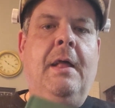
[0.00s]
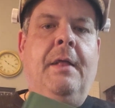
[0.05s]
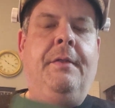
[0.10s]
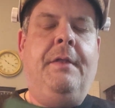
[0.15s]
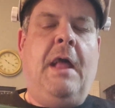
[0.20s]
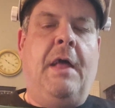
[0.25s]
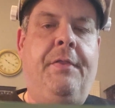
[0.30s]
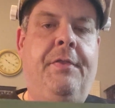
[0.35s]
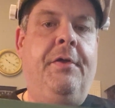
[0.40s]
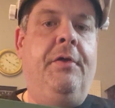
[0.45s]

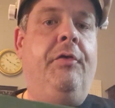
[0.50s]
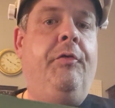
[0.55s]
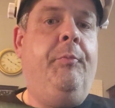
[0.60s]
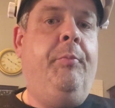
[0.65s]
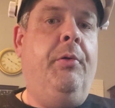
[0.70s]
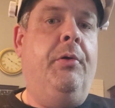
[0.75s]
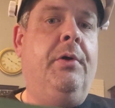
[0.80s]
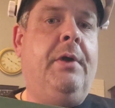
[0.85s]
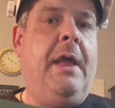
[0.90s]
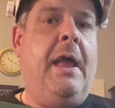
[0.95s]
Now, this
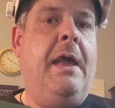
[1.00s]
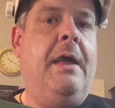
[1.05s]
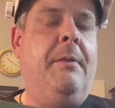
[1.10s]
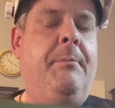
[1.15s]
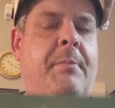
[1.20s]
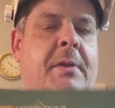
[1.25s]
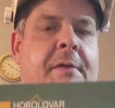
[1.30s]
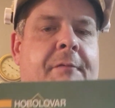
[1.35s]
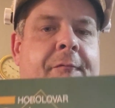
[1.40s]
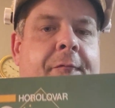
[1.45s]
book can
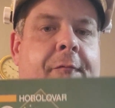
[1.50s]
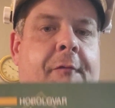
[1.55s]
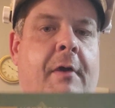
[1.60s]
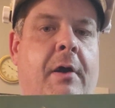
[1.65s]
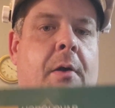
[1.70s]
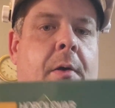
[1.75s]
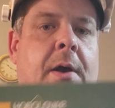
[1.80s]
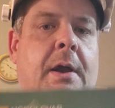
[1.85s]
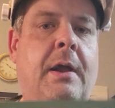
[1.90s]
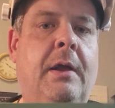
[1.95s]
be
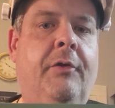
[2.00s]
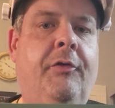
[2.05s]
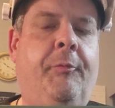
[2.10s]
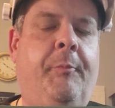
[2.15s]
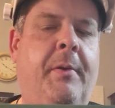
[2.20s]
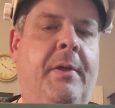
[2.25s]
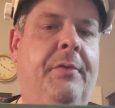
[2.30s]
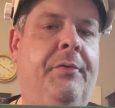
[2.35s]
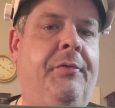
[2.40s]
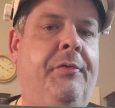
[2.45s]
very
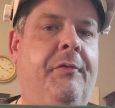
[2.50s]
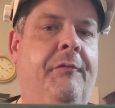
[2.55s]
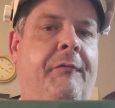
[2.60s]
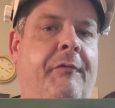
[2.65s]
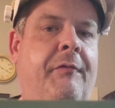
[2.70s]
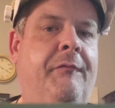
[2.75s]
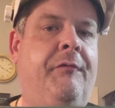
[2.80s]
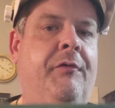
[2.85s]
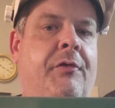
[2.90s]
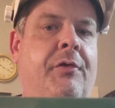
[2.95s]
expensive
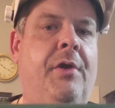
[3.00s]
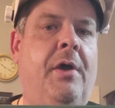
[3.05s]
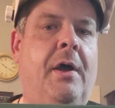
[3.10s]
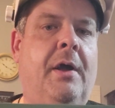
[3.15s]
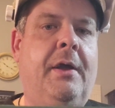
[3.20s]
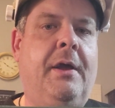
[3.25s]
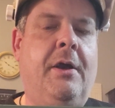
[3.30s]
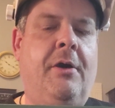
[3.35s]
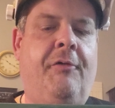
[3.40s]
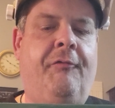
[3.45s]
if you're
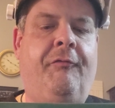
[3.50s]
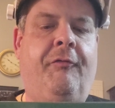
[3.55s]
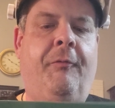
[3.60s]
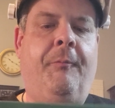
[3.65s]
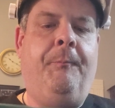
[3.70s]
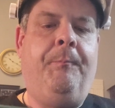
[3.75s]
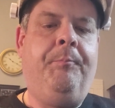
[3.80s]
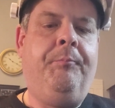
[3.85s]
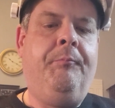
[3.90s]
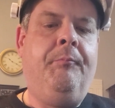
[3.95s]
not careful.
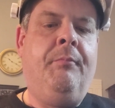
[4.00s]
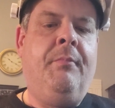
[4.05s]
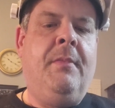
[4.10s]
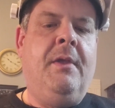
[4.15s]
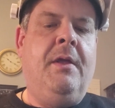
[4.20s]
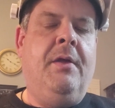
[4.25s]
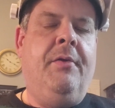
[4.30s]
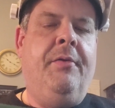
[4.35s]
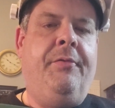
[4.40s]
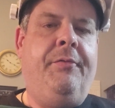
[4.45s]

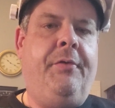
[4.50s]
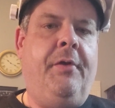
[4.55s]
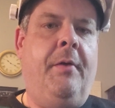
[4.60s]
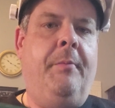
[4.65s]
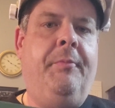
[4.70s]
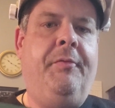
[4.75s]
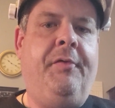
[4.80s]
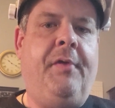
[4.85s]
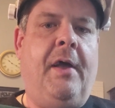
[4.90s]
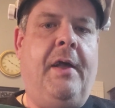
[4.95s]

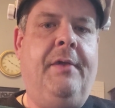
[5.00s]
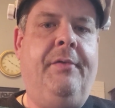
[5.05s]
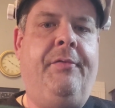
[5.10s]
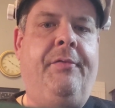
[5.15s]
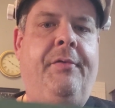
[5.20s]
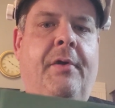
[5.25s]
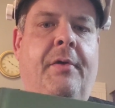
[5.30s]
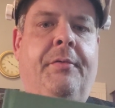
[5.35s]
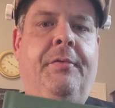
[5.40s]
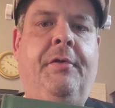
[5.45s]
Some sites
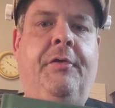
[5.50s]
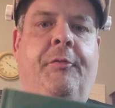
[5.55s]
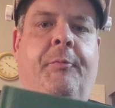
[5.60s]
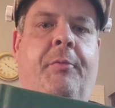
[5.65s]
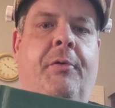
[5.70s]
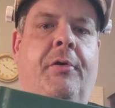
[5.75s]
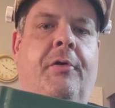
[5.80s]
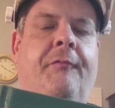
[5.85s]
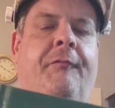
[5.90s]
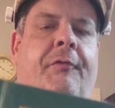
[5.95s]
sell this
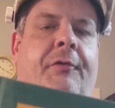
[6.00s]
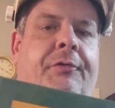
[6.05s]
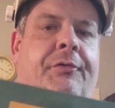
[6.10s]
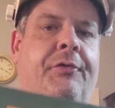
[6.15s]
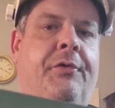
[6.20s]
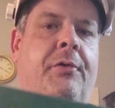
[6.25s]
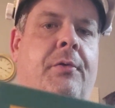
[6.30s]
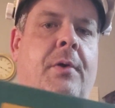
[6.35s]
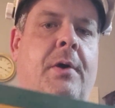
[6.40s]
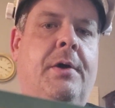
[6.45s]
book for
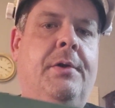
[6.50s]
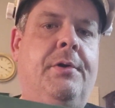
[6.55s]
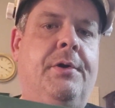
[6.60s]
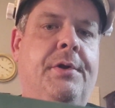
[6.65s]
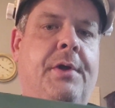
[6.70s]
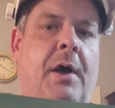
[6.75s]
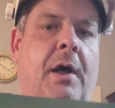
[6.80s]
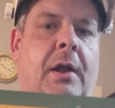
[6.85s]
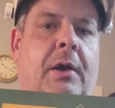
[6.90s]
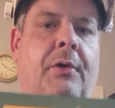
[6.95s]

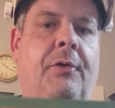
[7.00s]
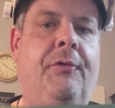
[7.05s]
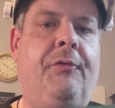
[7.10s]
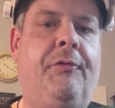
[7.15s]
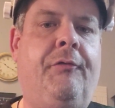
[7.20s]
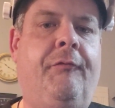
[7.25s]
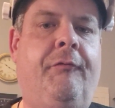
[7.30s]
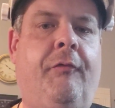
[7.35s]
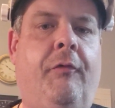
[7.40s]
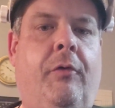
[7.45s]
$200
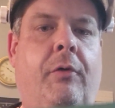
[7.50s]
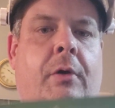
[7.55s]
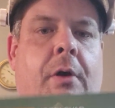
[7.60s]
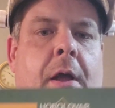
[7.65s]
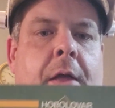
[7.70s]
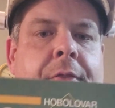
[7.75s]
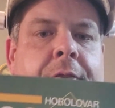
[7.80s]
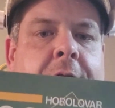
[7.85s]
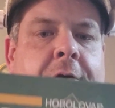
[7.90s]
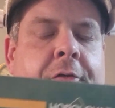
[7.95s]
for
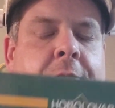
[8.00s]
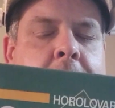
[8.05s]
this